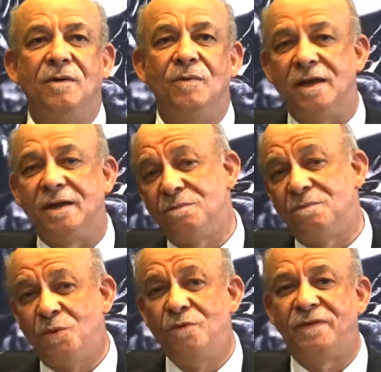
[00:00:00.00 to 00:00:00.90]
We had to
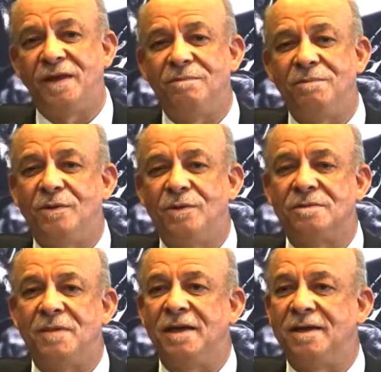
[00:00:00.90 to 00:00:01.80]
move there
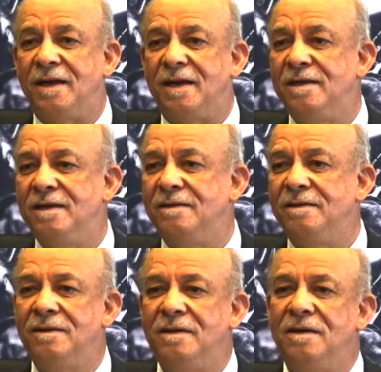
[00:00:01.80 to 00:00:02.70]
because my granny,
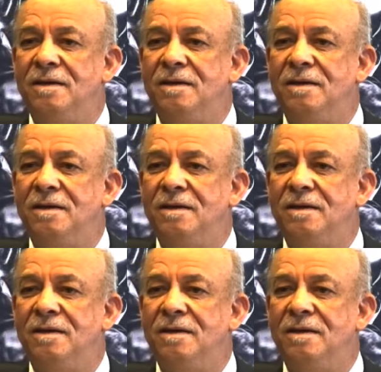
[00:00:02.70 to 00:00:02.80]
